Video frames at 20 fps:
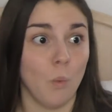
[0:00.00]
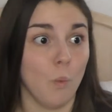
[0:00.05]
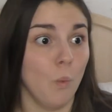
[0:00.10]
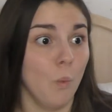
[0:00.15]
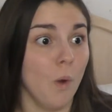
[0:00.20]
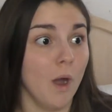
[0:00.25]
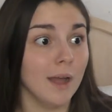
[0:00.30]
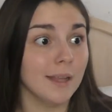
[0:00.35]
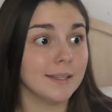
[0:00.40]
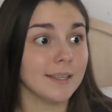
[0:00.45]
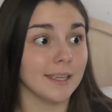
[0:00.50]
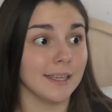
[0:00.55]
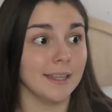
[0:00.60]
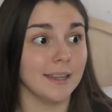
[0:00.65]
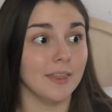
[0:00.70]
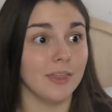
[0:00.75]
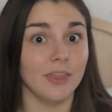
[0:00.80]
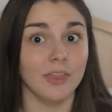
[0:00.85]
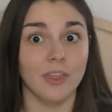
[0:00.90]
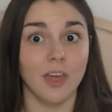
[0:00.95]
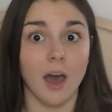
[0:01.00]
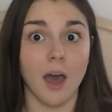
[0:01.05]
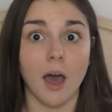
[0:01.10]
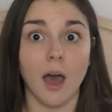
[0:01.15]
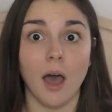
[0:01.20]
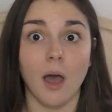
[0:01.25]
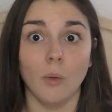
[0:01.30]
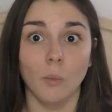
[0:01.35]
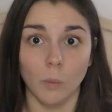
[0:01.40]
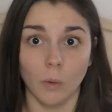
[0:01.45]
What in
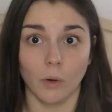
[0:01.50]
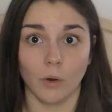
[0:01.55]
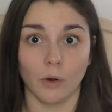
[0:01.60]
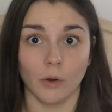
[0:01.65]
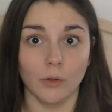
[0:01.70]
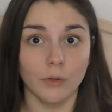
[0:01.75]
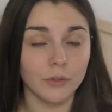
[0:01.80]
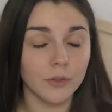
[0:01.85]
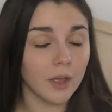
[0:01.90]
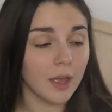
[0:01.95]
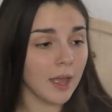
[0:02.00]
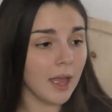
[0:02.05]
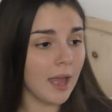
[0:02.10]
the world?